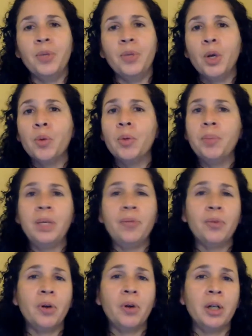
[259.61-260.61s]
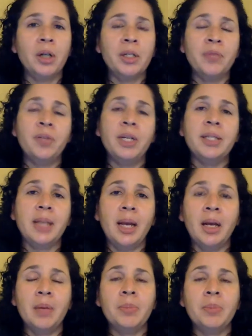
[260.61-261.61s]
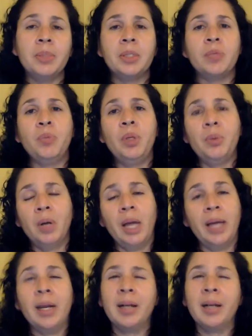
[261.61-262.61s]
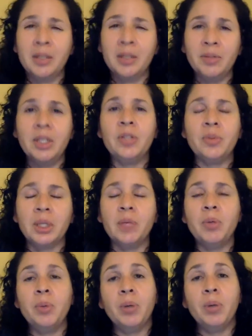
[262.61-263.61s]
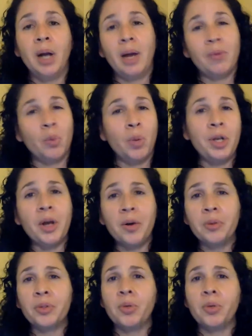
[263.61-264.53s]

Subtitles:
There will be, for our different exams, and activities really, we will have a window.